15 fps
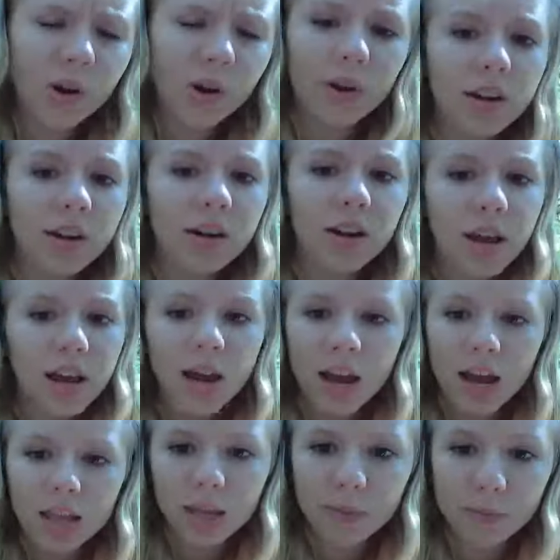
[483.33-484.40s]
And
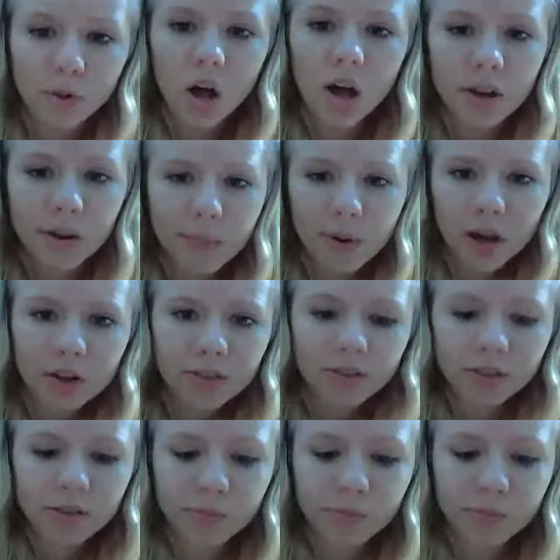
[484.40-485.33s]
I vlog about